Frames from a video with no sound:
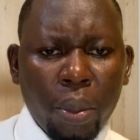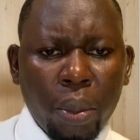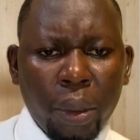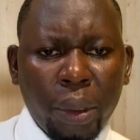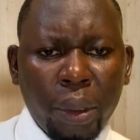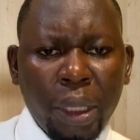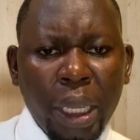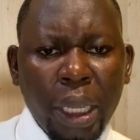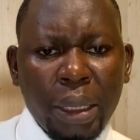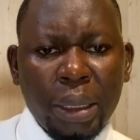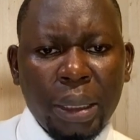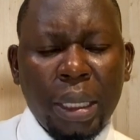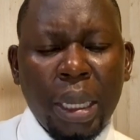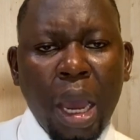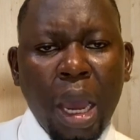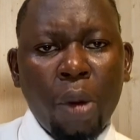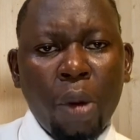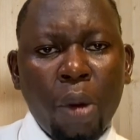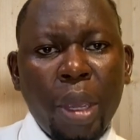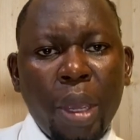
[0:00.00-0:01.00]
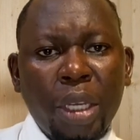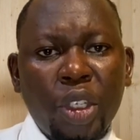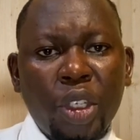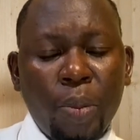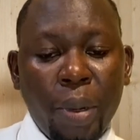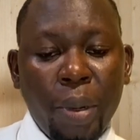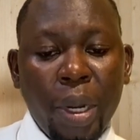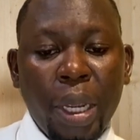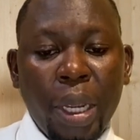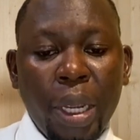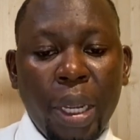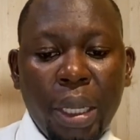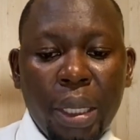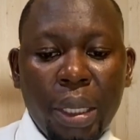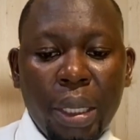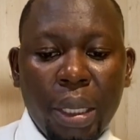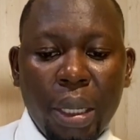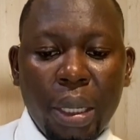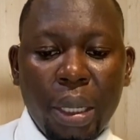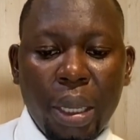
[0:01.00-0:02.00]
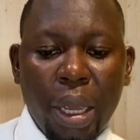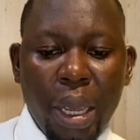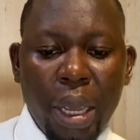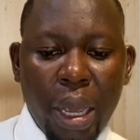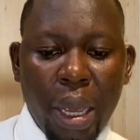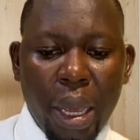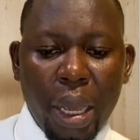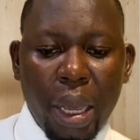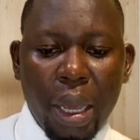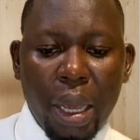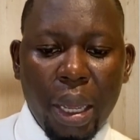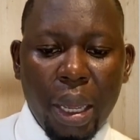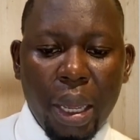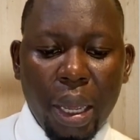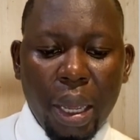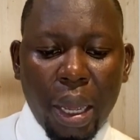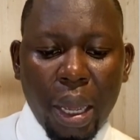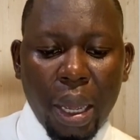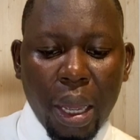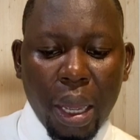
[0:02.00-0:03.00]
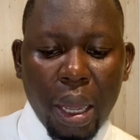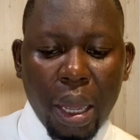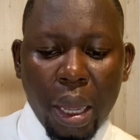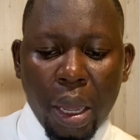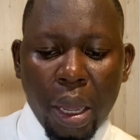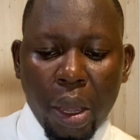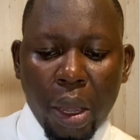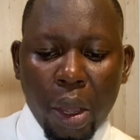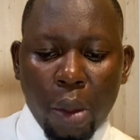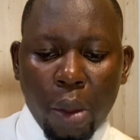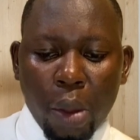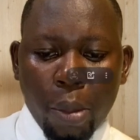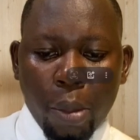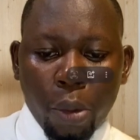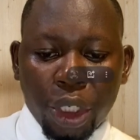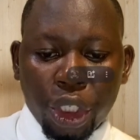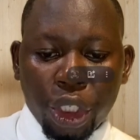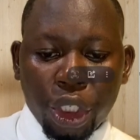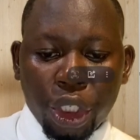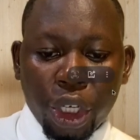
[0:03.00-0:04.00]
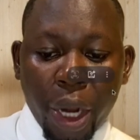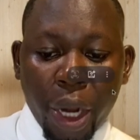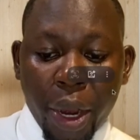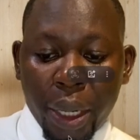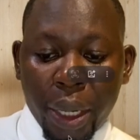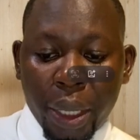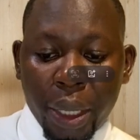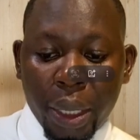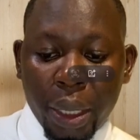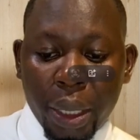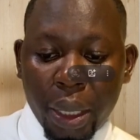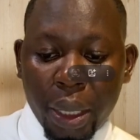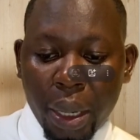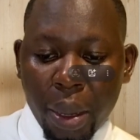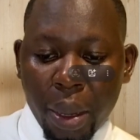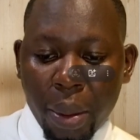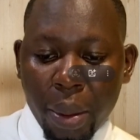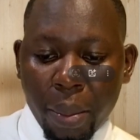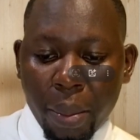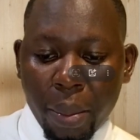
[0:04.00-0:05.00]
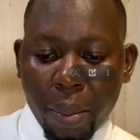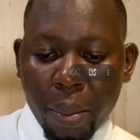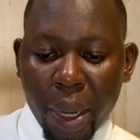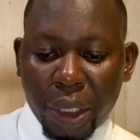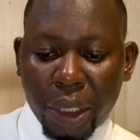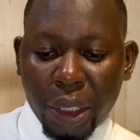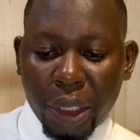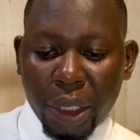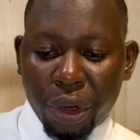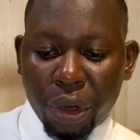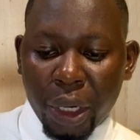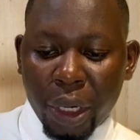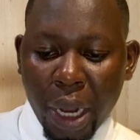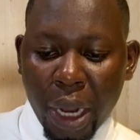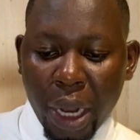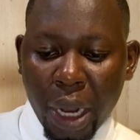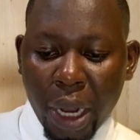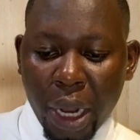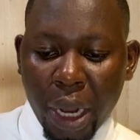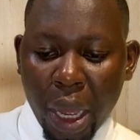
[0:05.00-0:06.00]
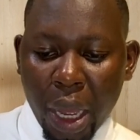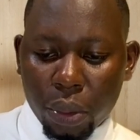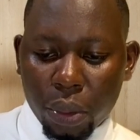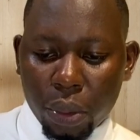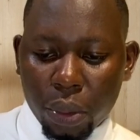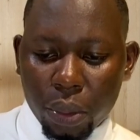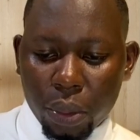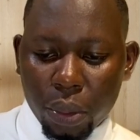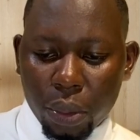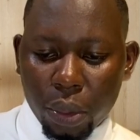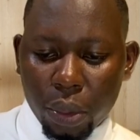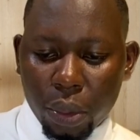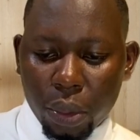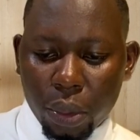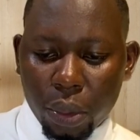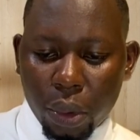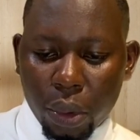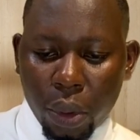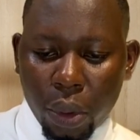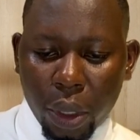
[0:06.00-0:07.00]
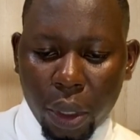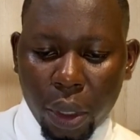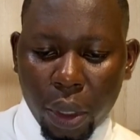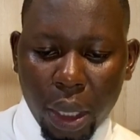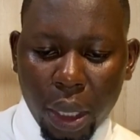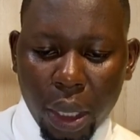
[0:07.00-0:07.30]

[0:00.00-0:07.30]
things that I'll be explaining here. I'll be sharing my screen now. Okay,